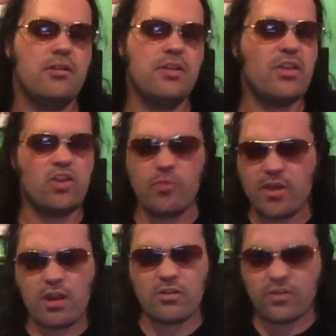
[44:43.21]
Yeah, the human
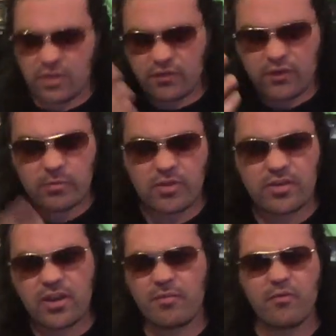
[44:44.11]
characters in this film
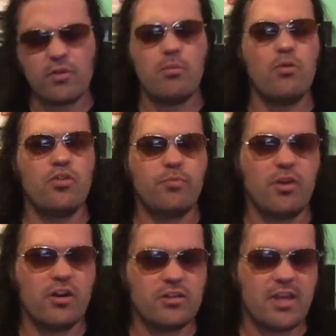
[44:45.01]
suck for the most
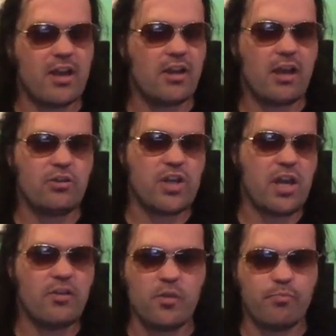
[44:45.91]
part. Kyle
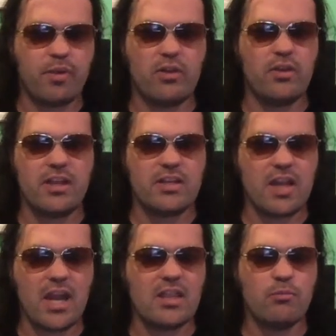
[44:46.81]
Chandler was barely
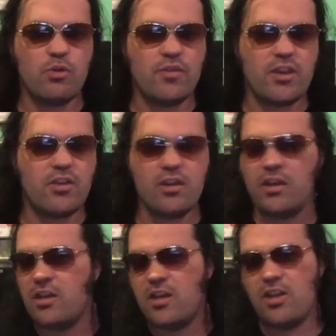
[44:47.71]
not in the movie.
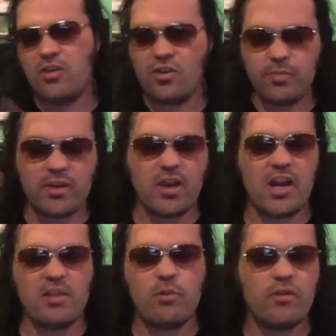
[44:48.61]
He could have just been cut
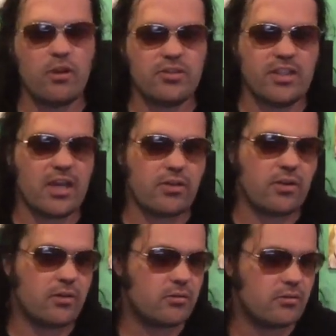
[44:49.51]
out of the movie
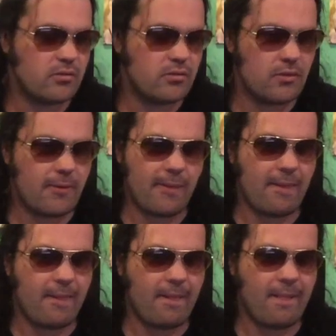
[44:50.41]
altogether.
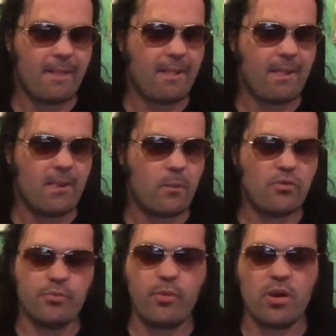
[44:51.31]
What was
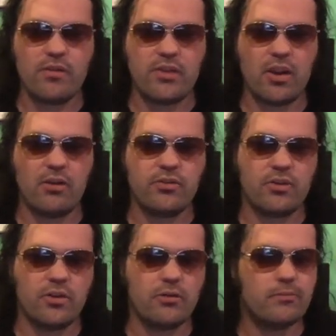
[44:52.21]
the point of his
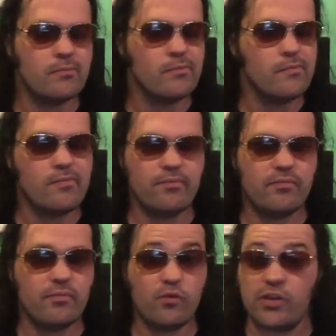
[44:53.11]
character?
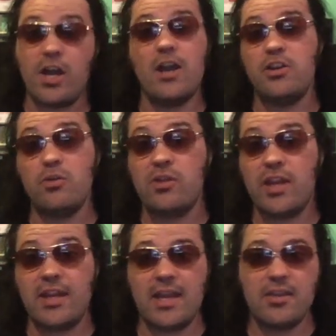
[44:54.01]
For continuity, I
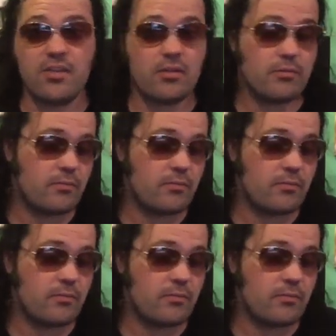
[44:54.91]
guess.